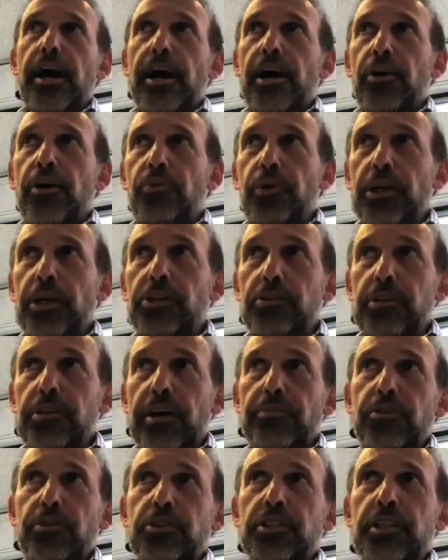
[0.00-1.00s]
record
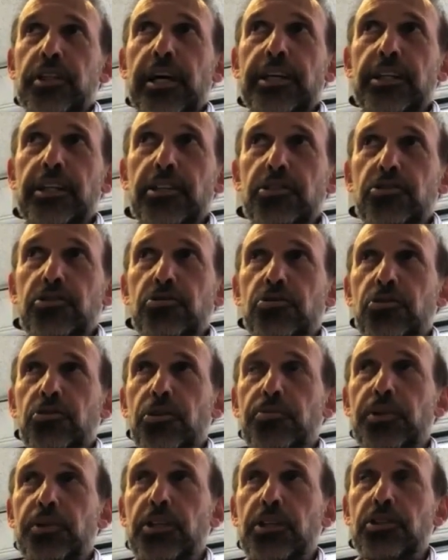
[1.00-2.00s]
levels, and I can
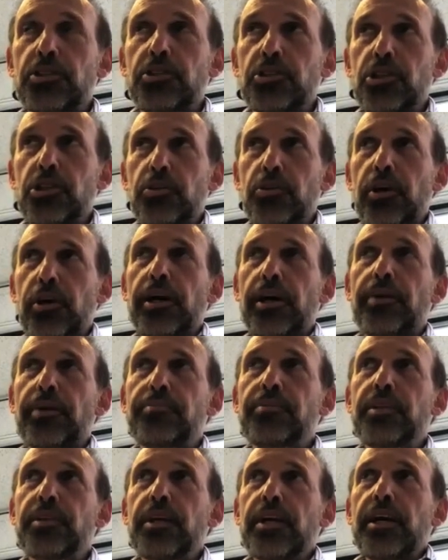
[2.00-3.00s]
attribute it to
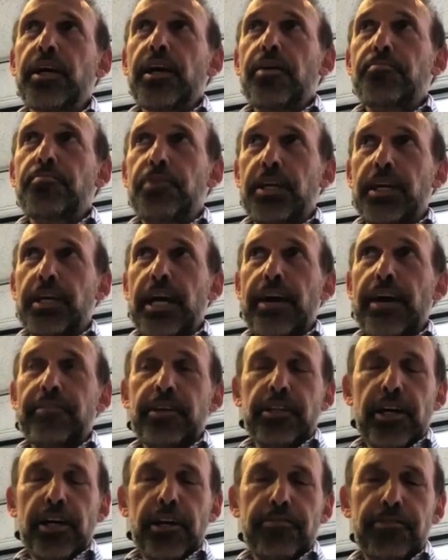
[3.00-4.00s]
having
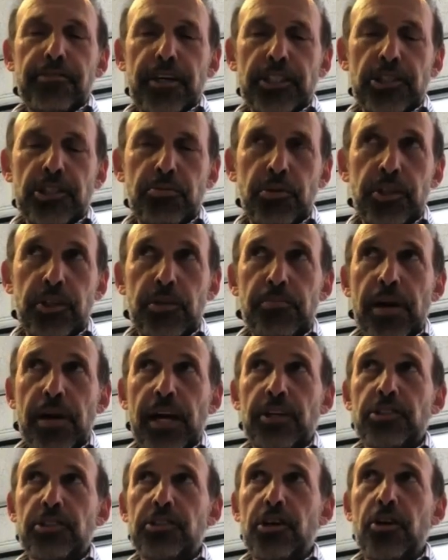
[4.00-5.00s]
a lot of flexibility that
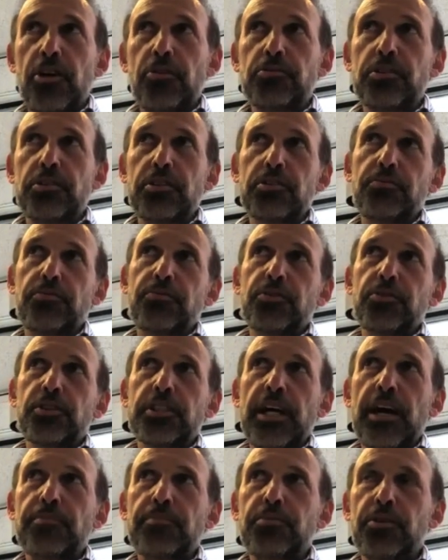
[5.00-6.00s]
banks don't. Because, for
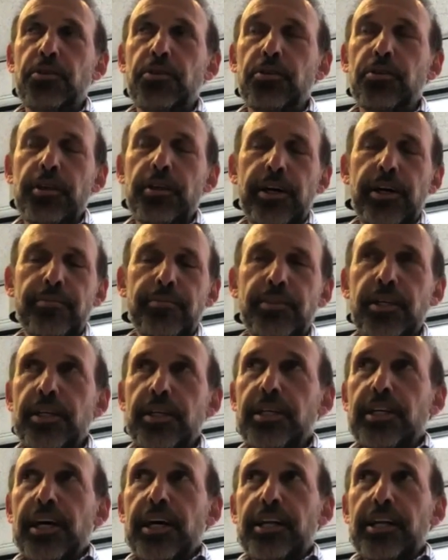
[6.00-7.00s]
example, a
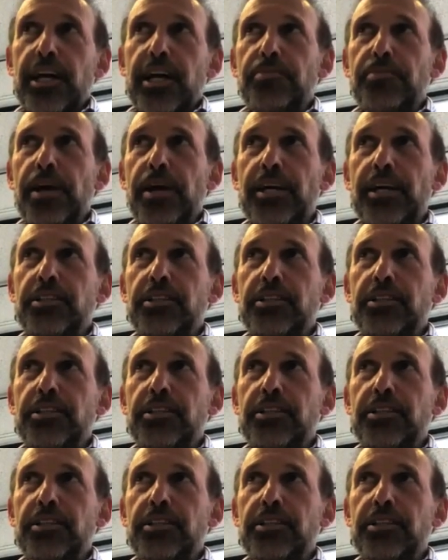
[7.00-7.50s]
lot of banks,